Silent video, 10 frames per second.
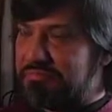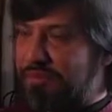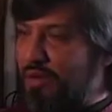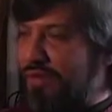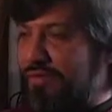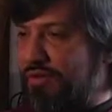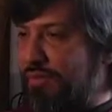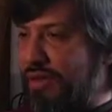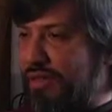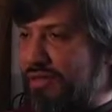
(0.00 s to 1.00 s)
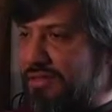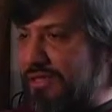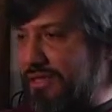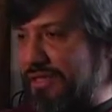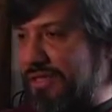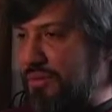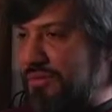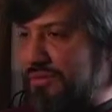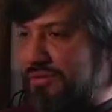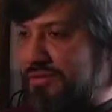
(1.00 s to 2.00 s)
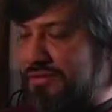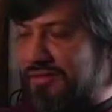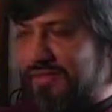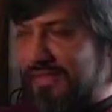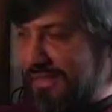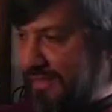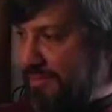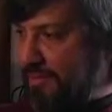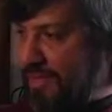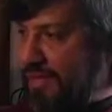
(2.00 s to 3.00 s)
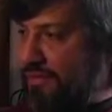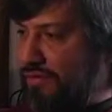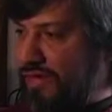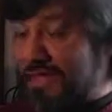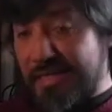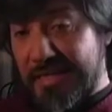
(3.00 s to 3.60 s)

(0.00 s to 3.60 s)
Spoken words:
We are 4 brothers, and he was playing for us, and